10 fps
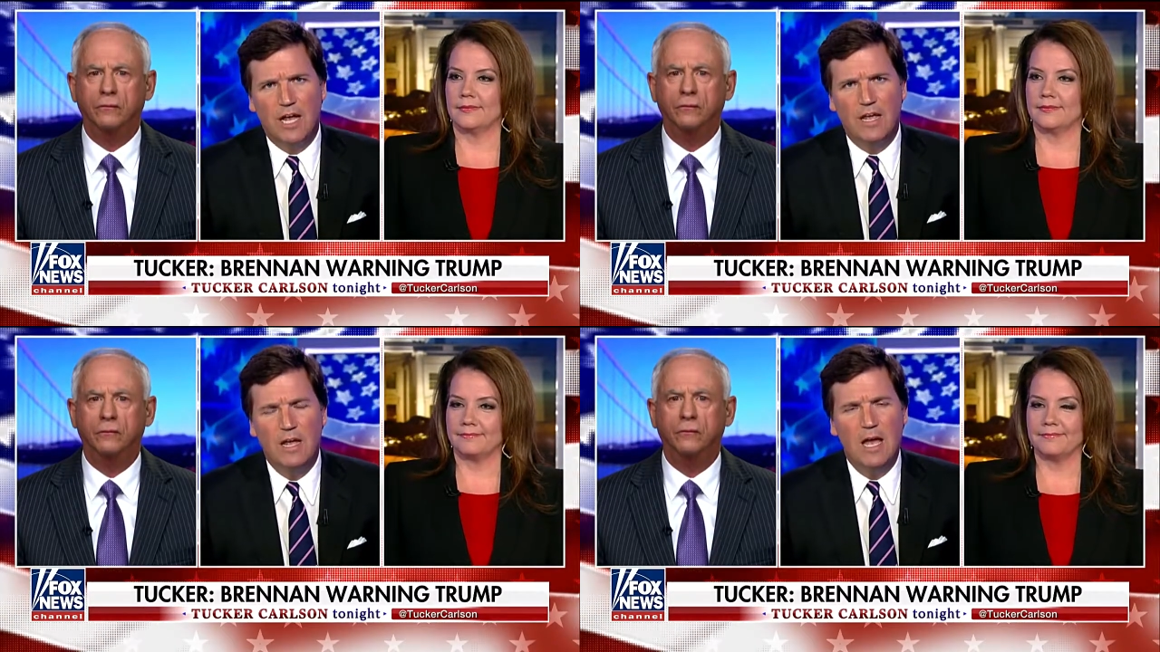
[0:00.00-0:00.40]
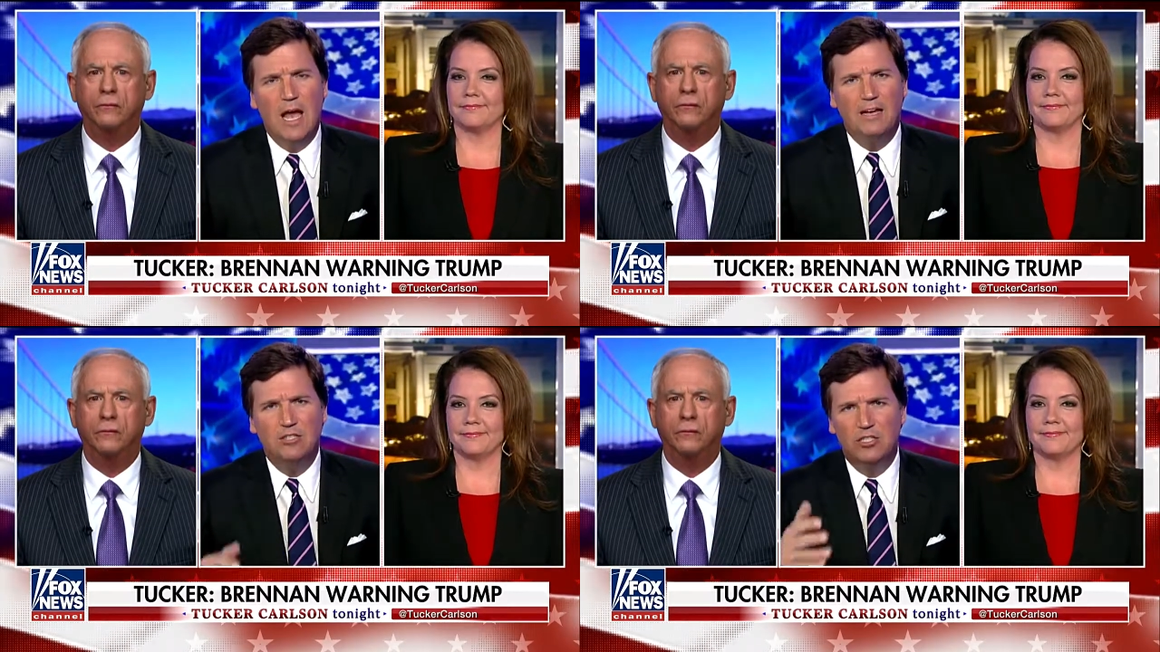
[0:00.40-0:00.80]
Speaker 1: I,
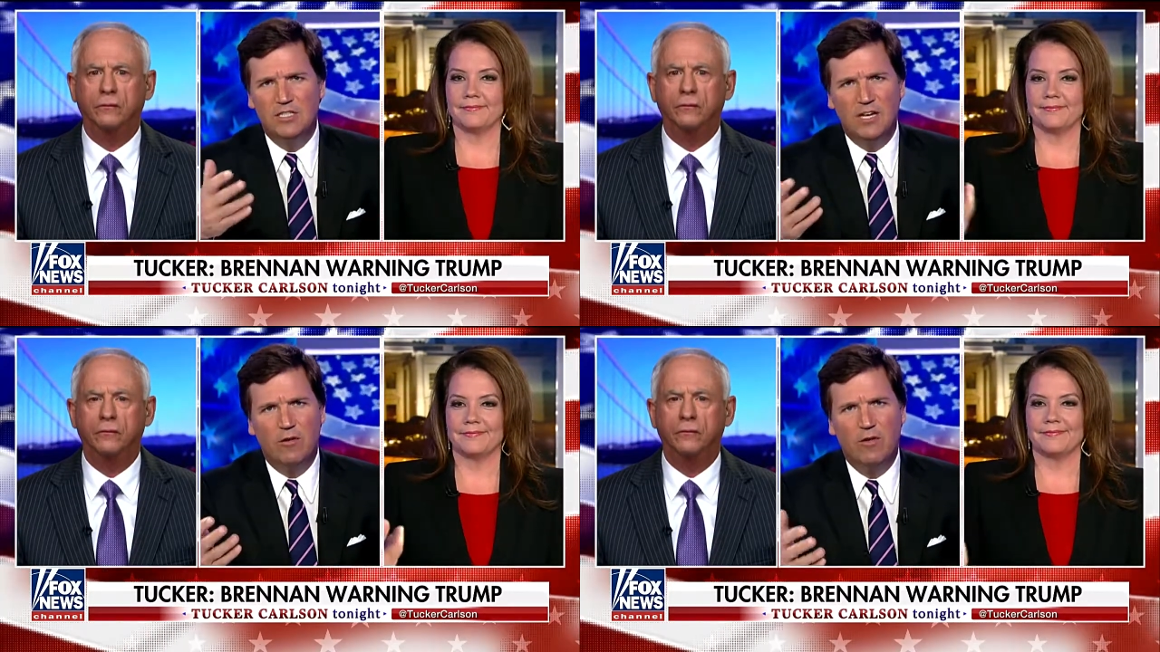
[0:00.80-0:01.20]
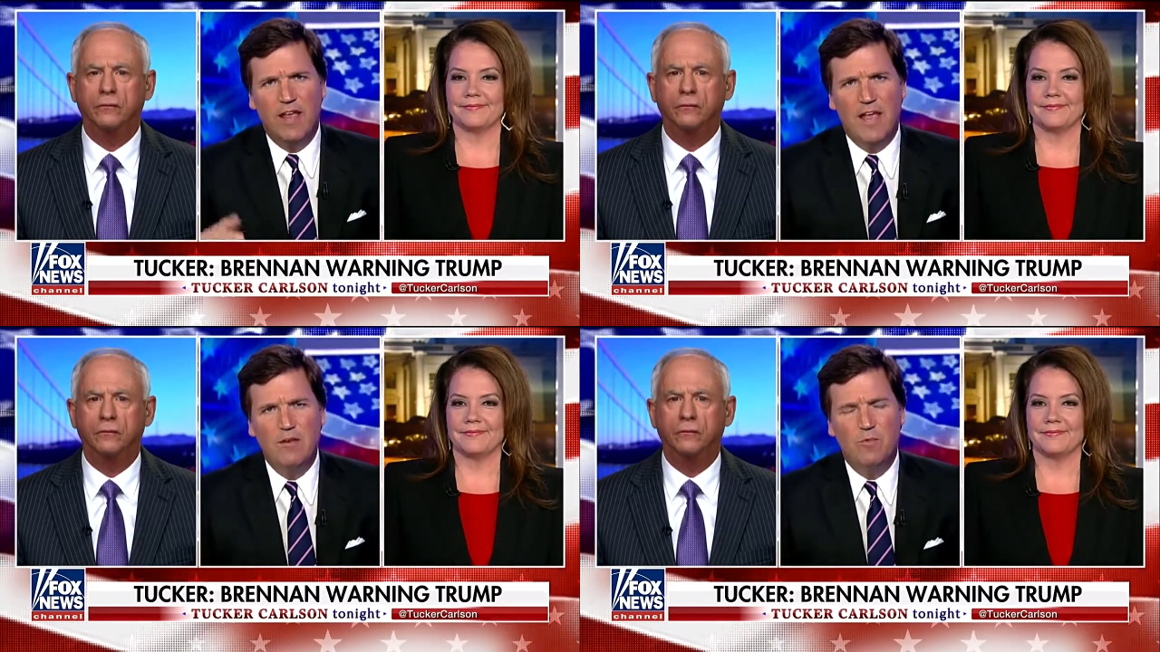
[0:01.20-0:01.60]
I just, Terry,
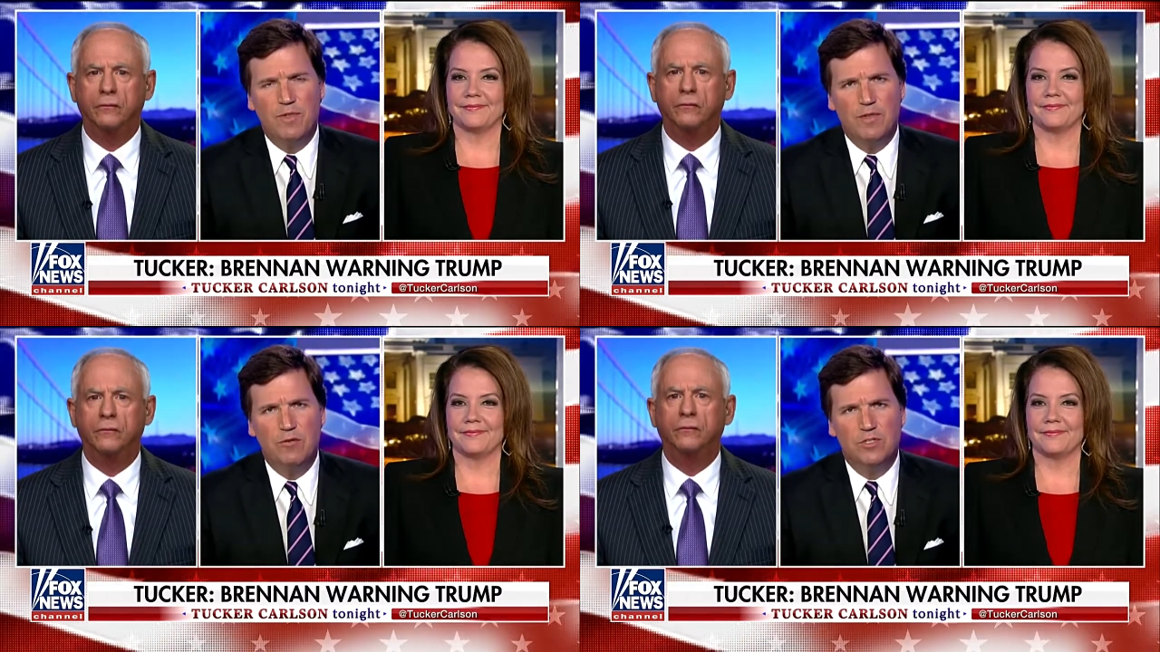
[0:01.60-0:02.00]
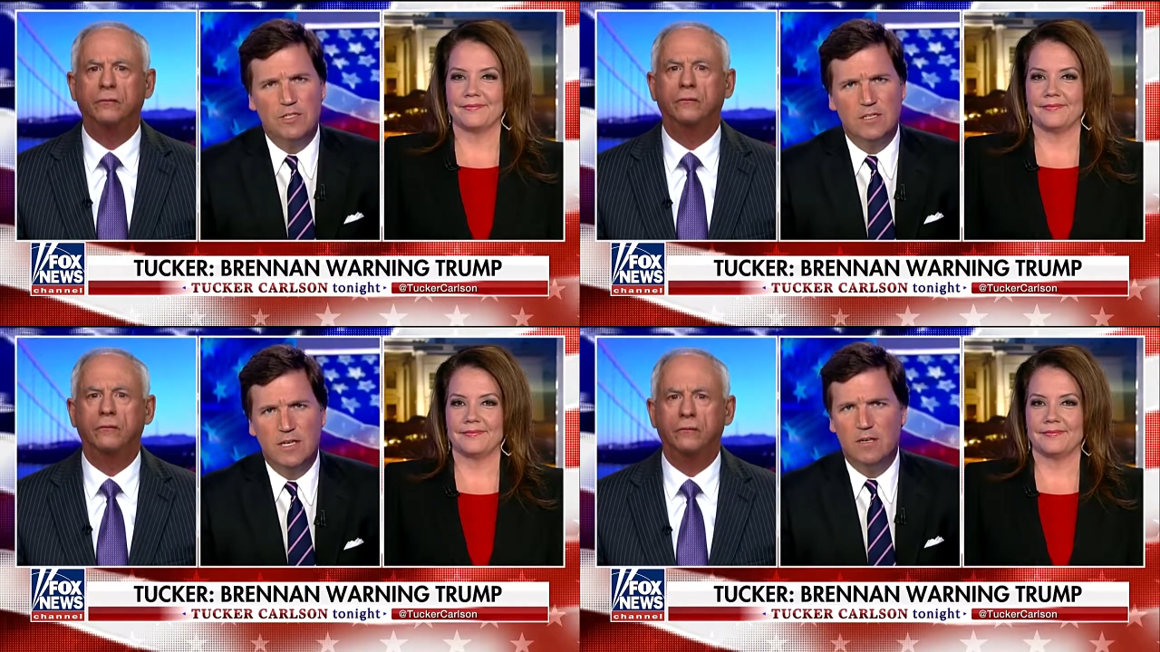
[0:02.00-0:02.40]
want to end with you,
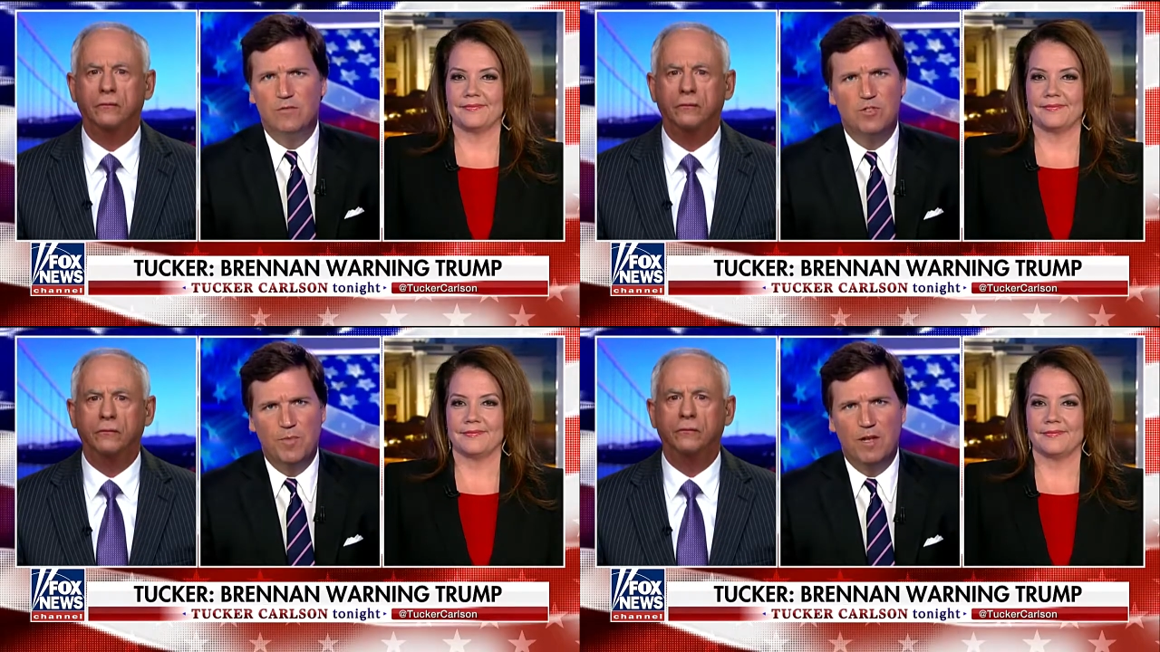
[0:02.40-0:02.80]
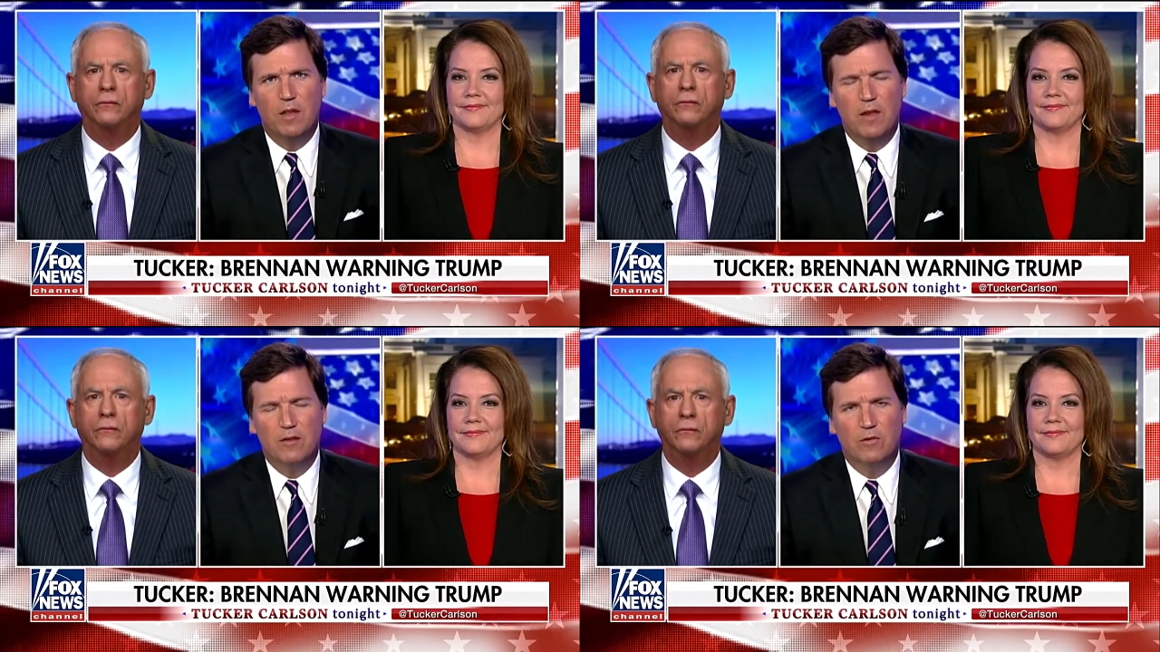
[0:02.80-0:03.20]
since again you've spent
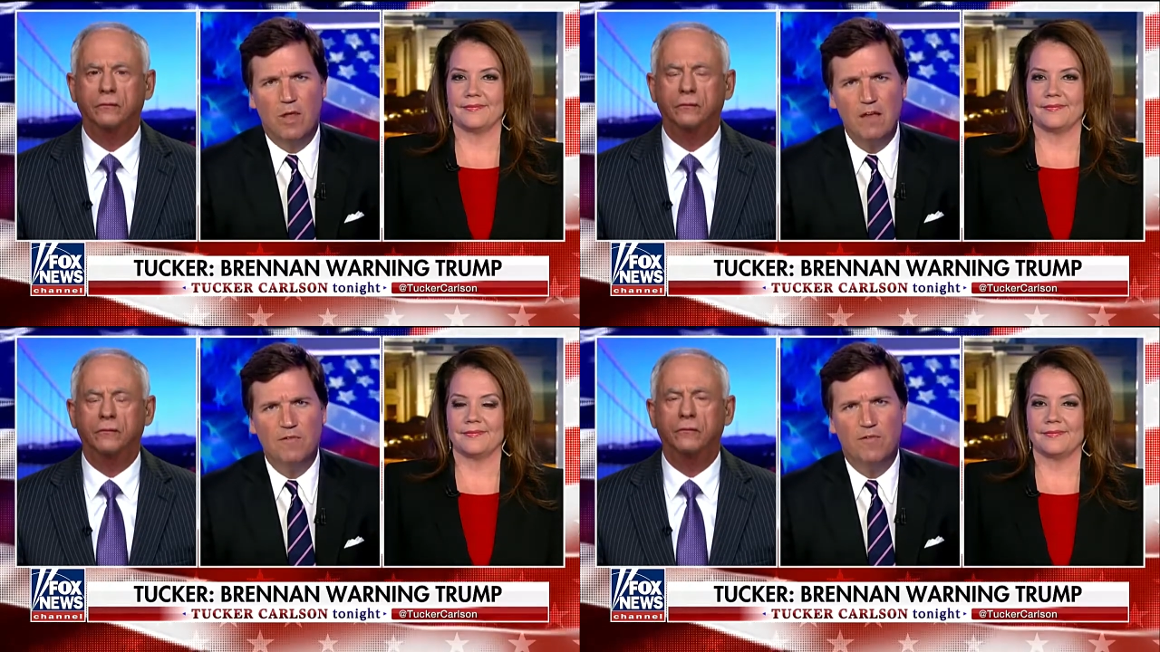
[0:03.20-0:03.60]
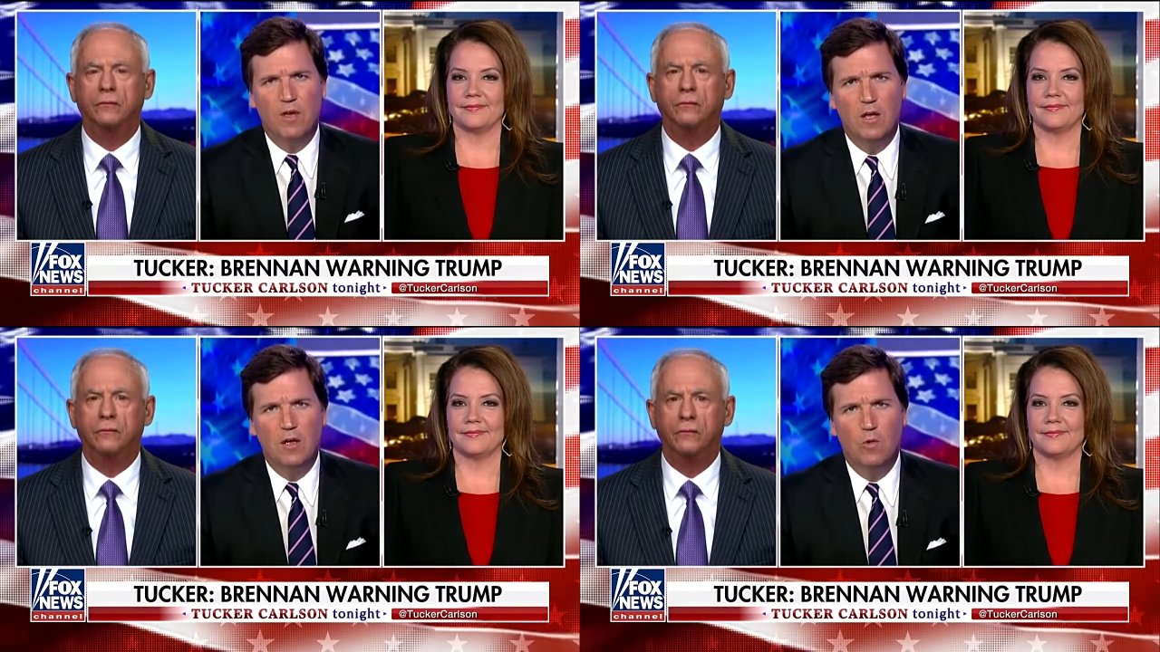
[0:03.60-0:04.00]
a lot of your life